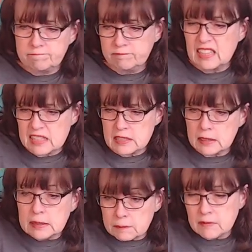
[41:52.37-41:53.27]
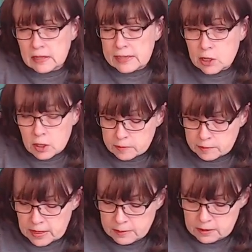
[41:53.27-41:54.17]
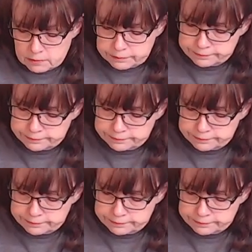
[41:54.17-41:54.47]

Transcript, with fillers: gets cleaner maybe.